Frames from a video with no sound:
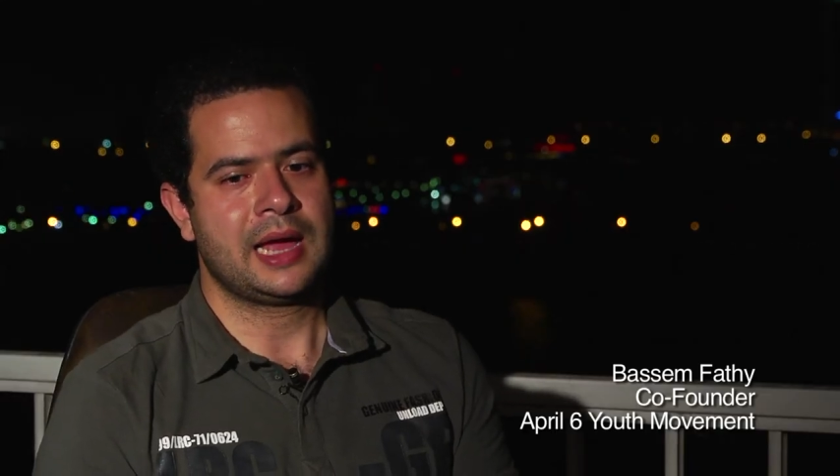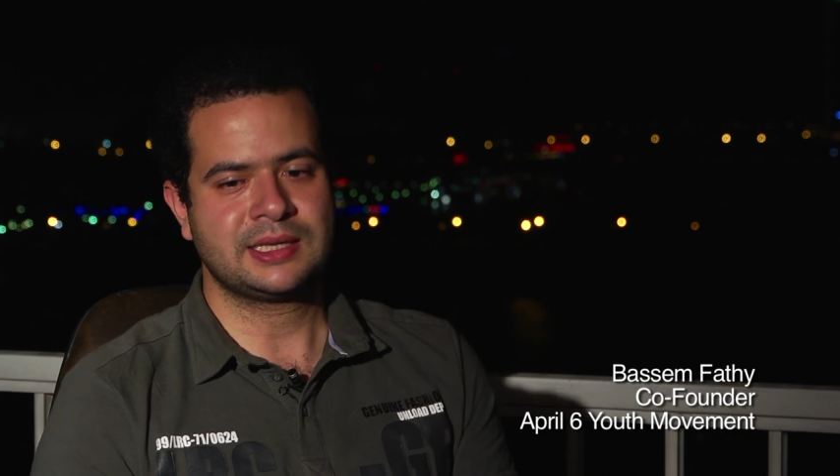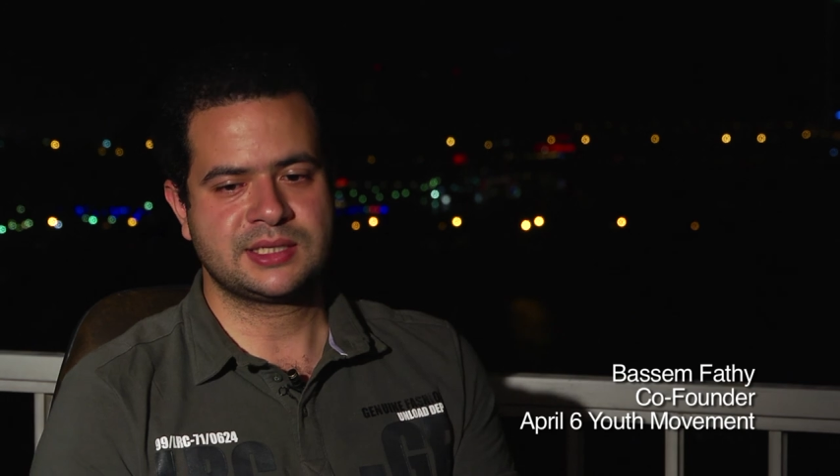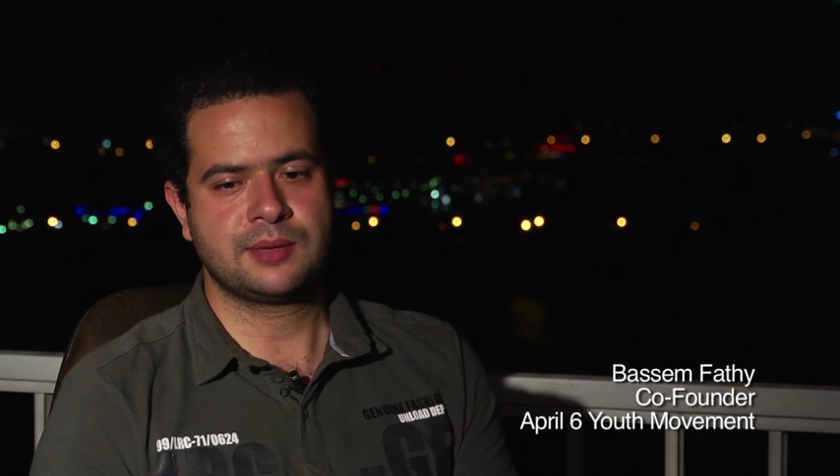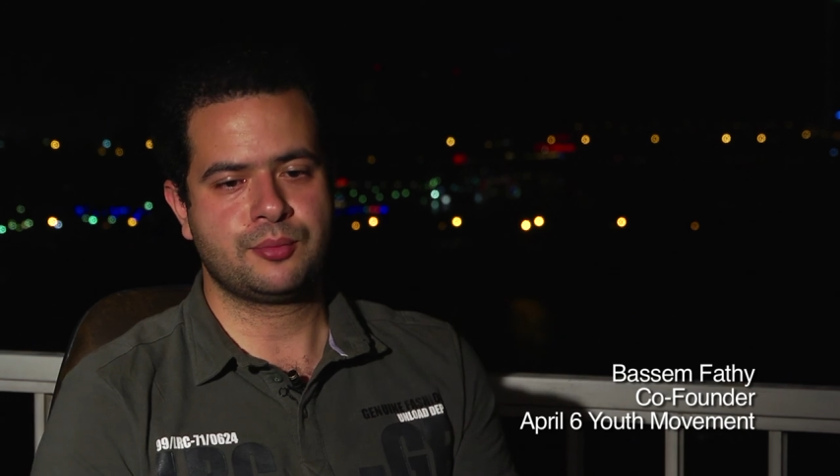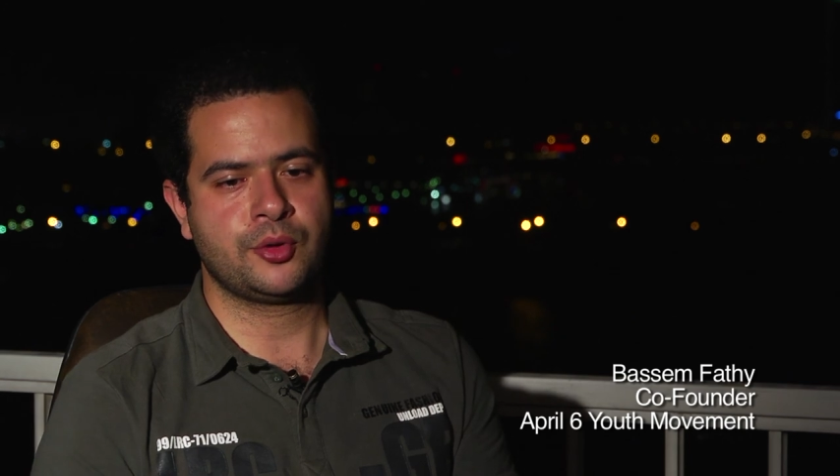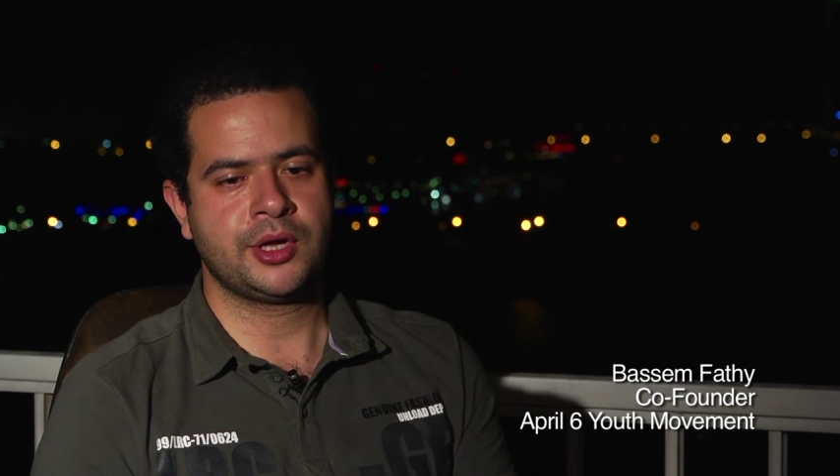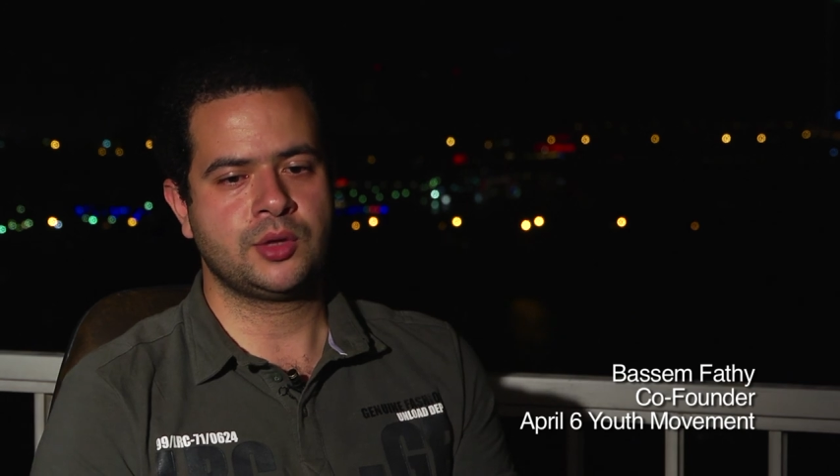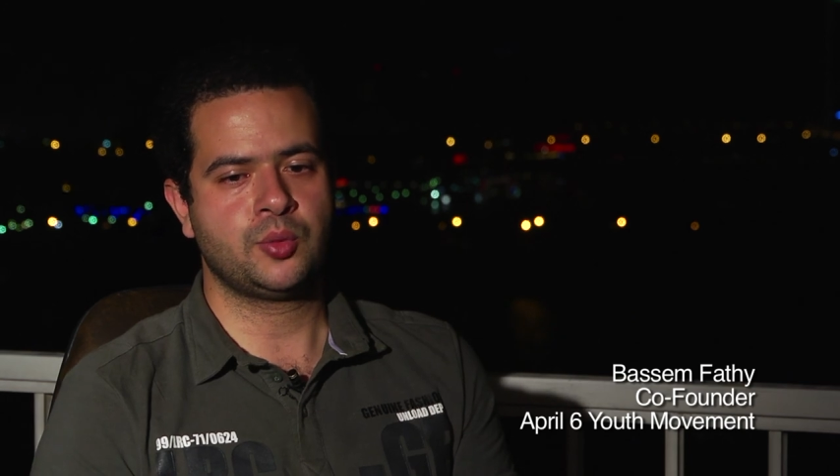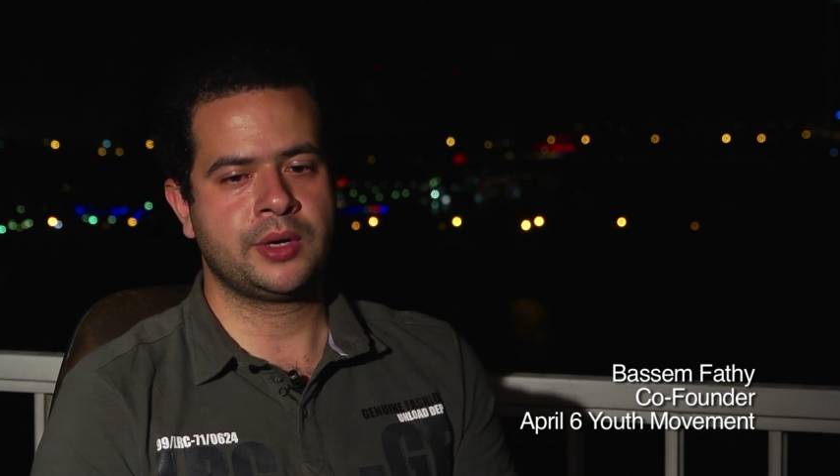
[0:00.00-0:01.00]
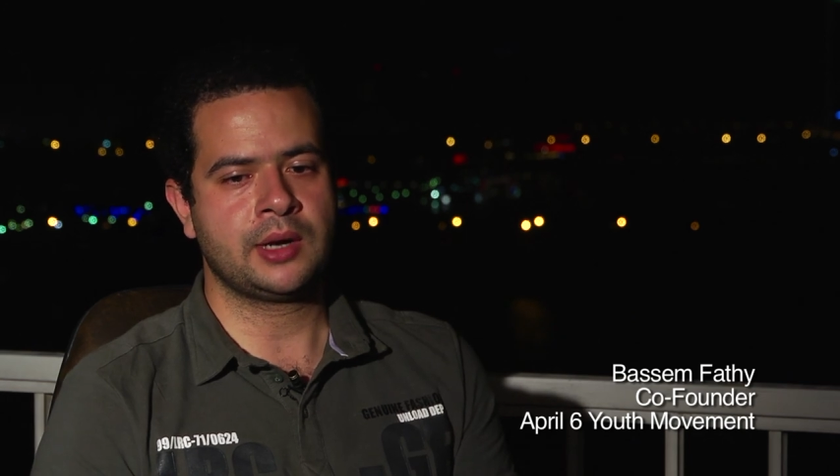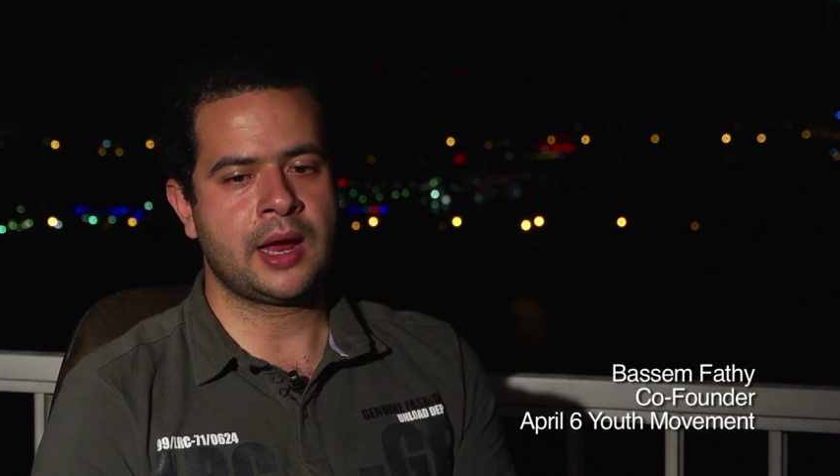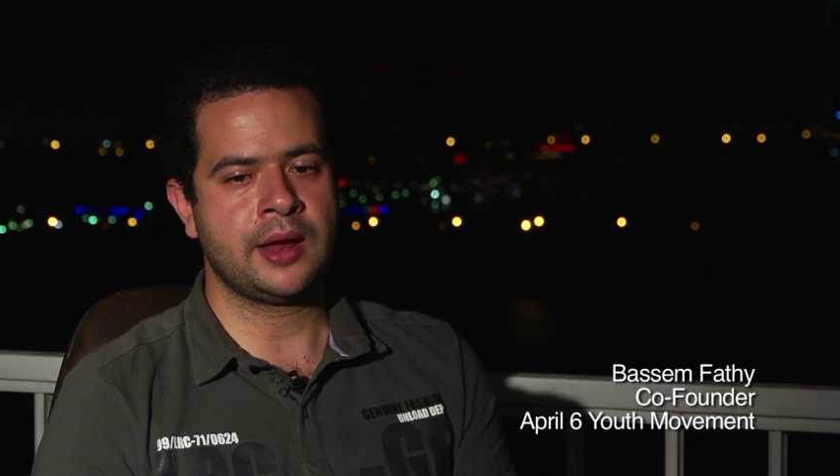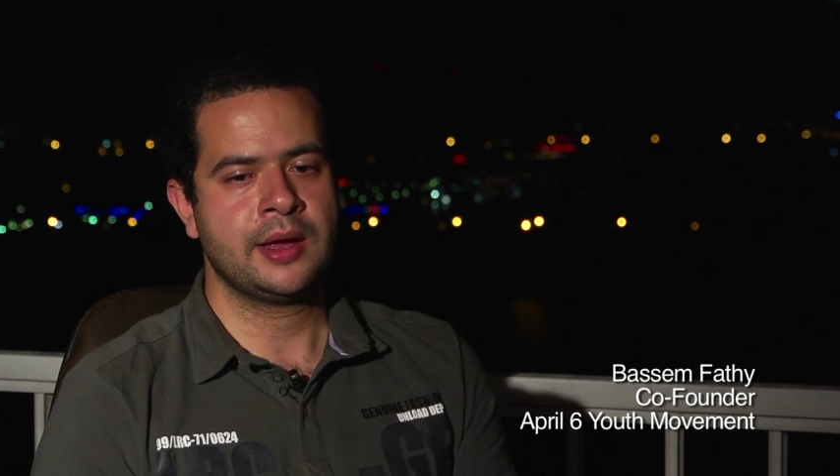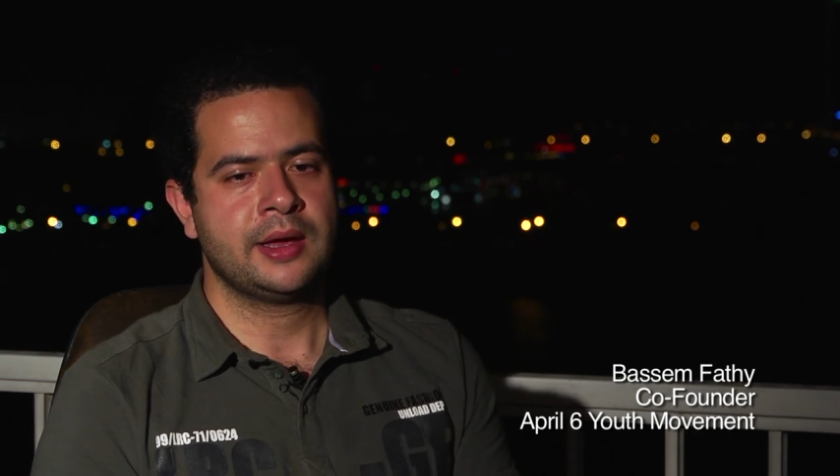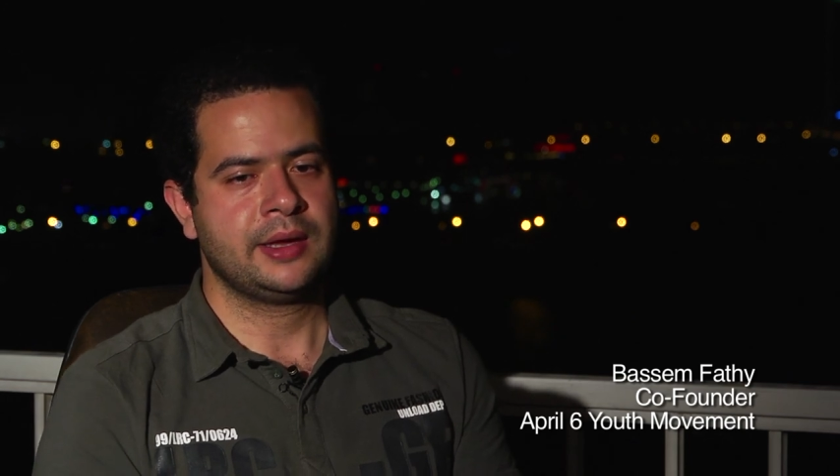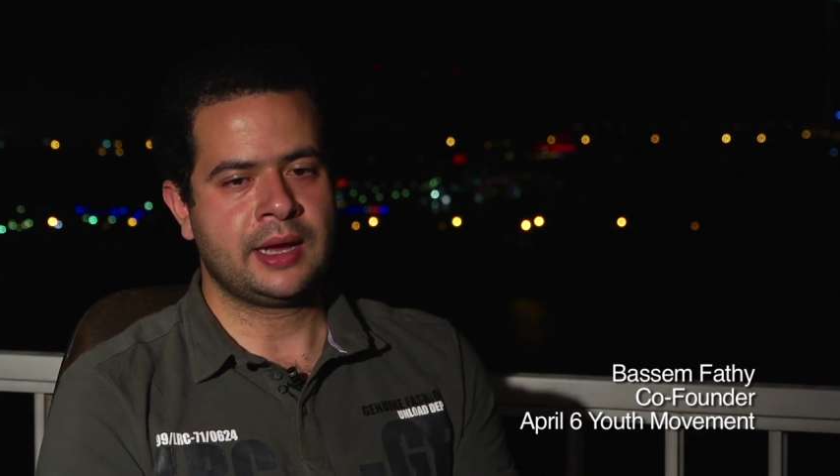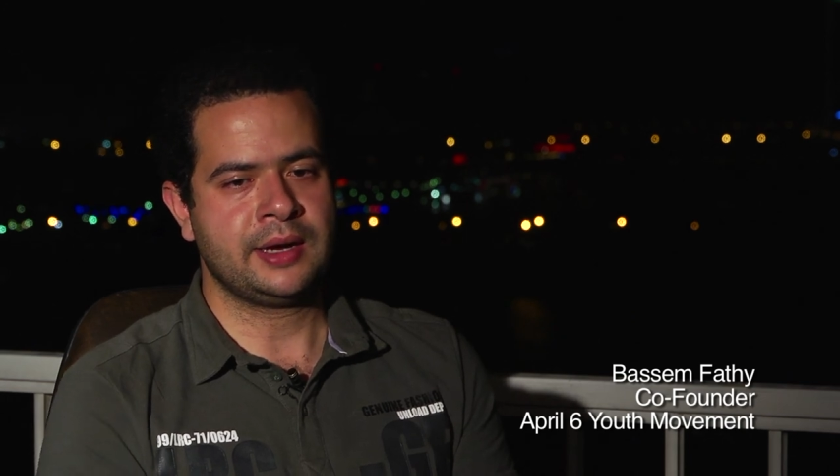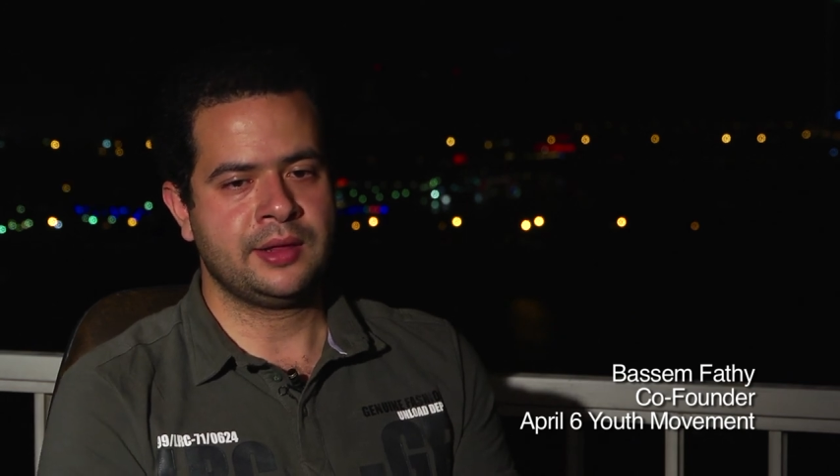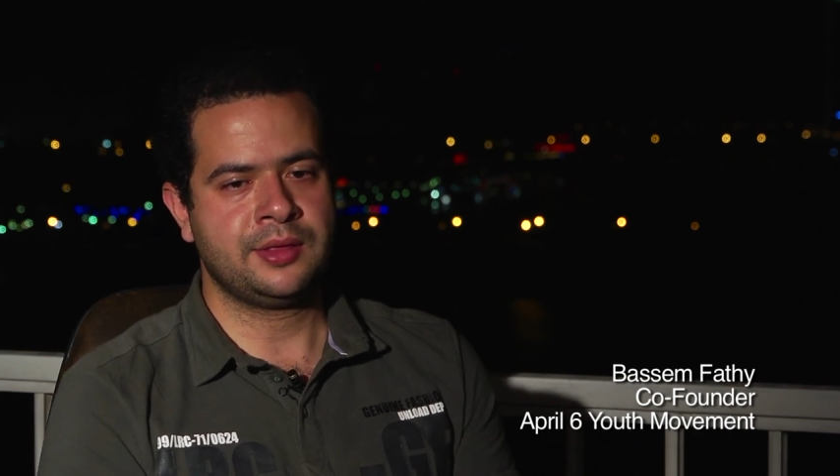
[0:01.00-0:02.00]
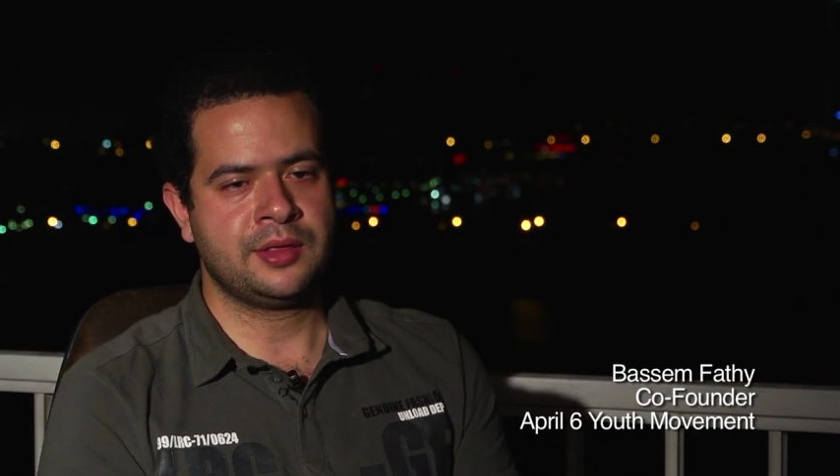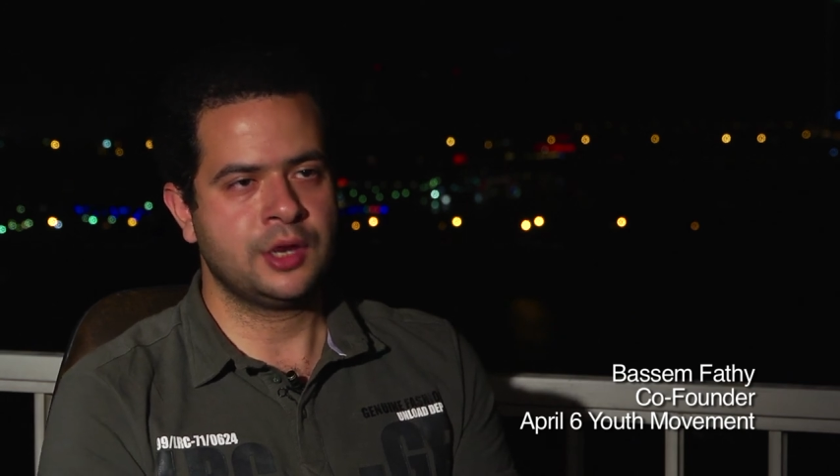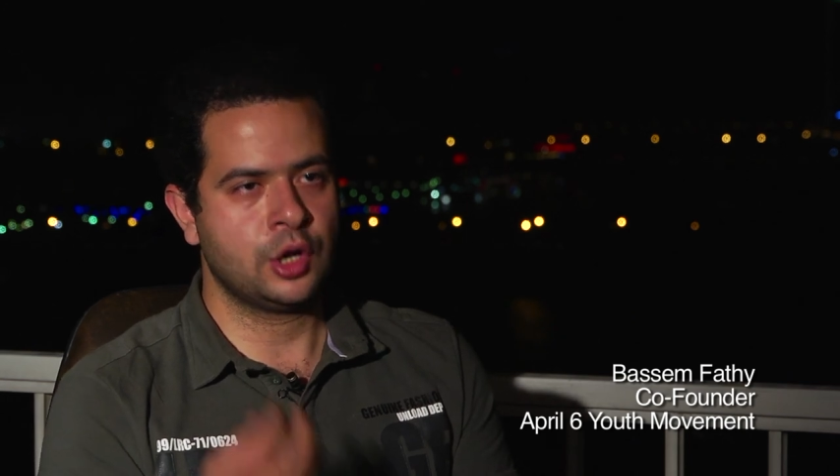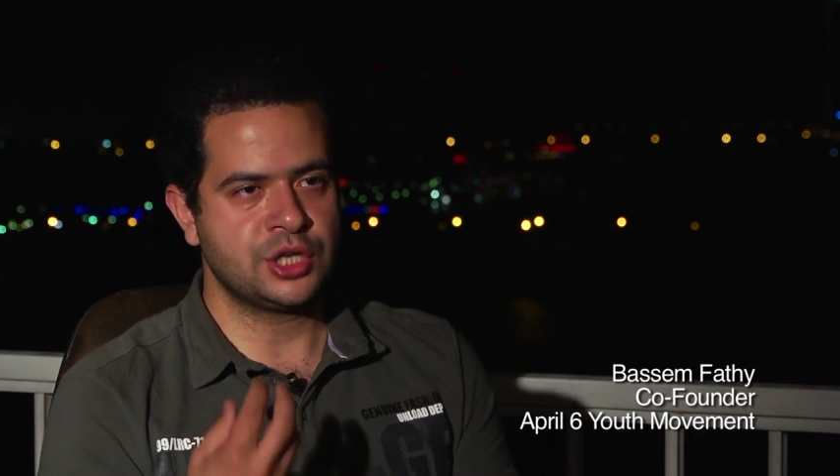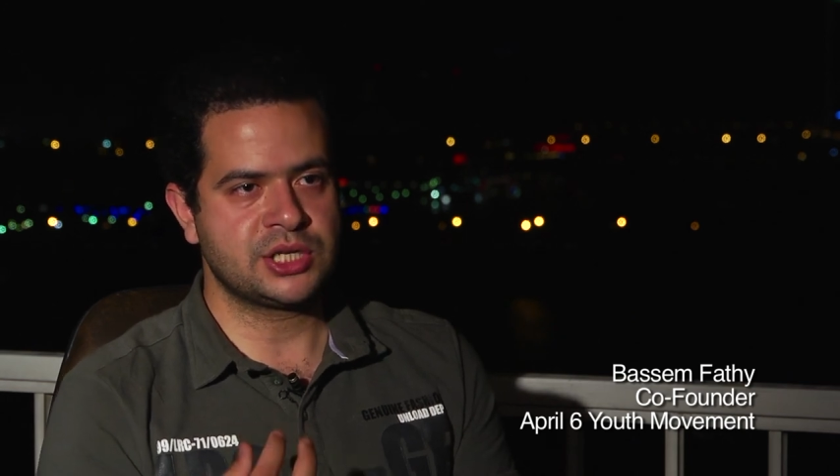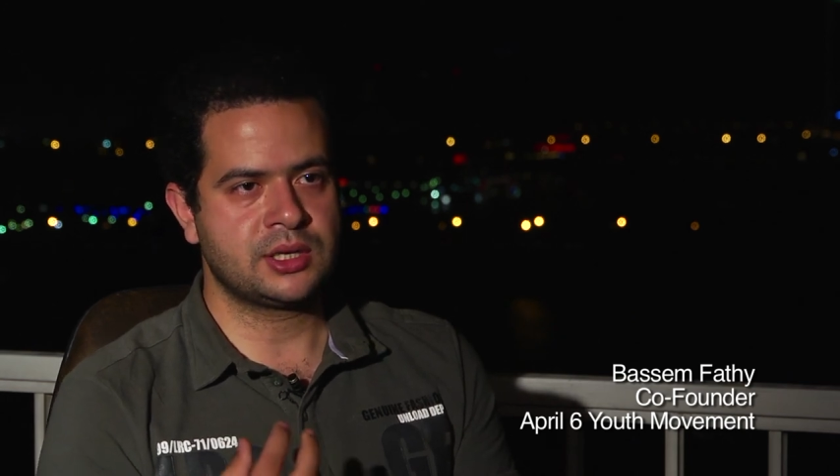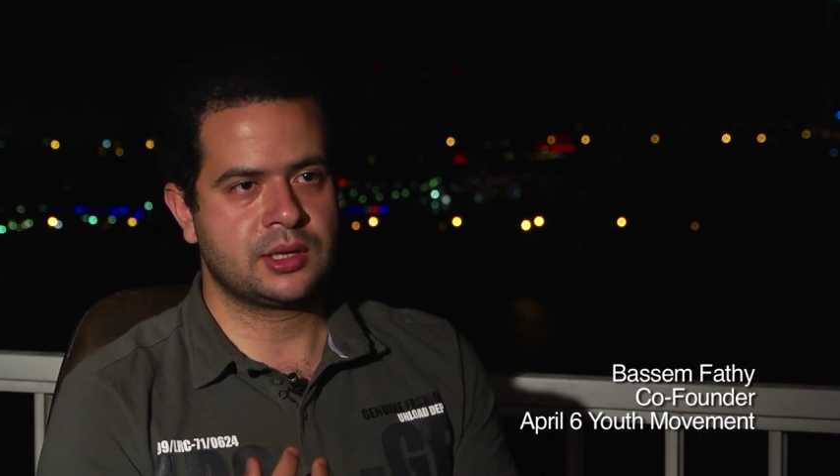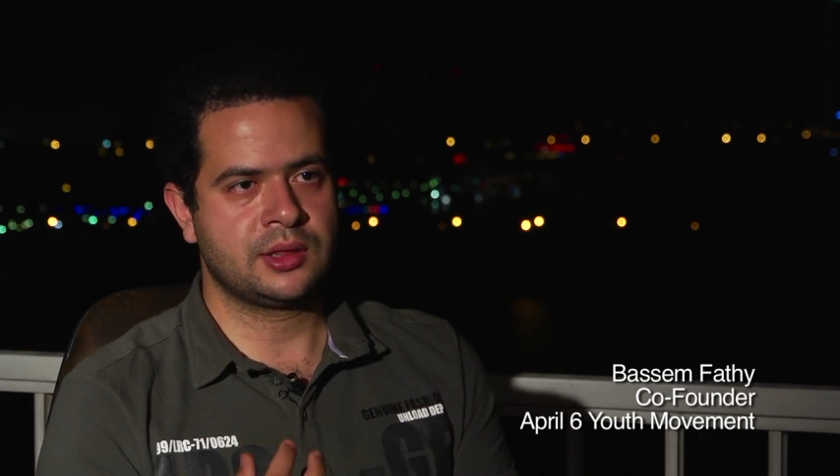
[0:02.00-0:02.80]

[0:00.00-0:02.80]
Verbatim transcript: at some point when I, yani the, the, logic,